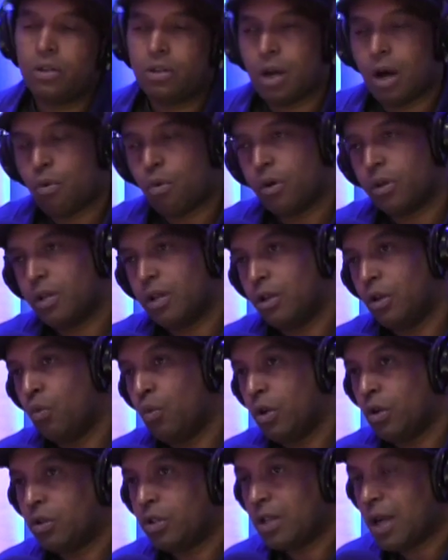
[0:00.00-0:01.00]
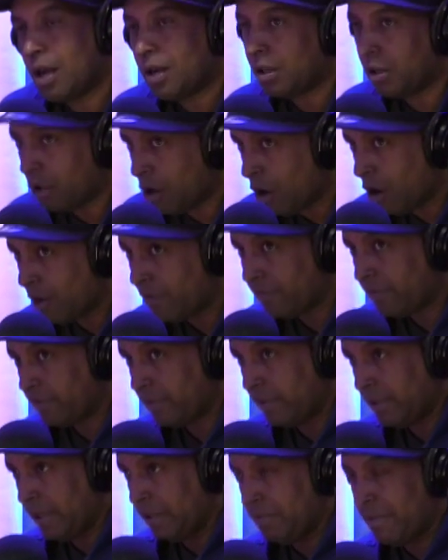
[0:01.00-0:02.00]
so I worked under Will Socolov
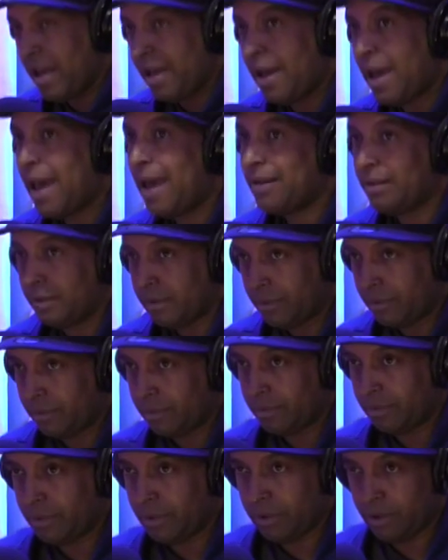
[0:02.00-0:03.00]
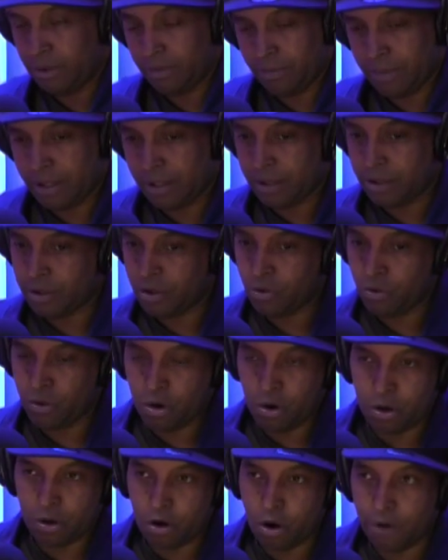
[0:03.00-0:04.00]
in Manhattan, mm -hmm. in, the, in his New
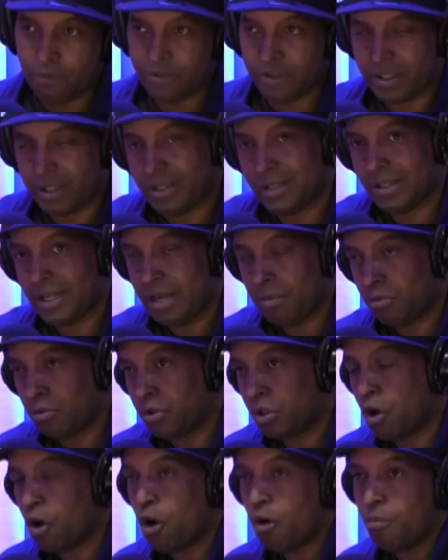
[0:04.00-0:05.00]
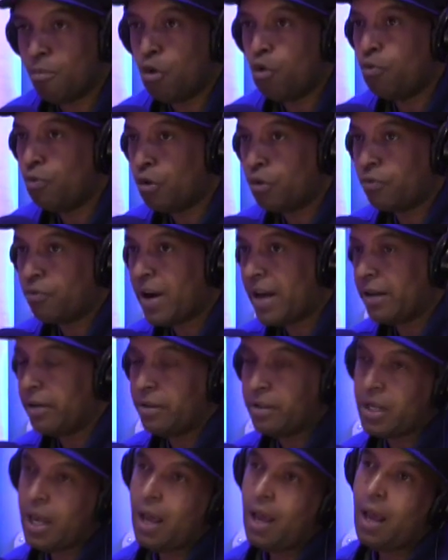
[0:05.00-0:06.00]
York office. His label was called Moonroof
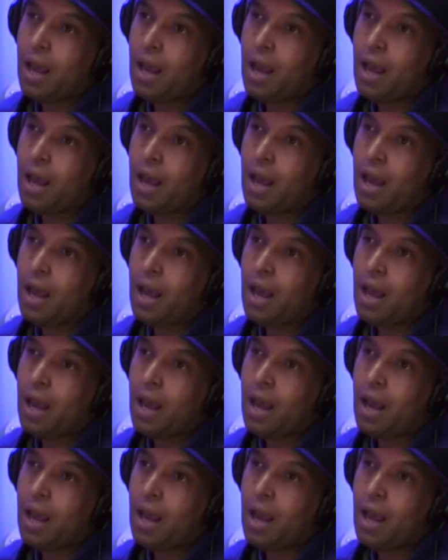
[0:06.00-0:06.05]
Records.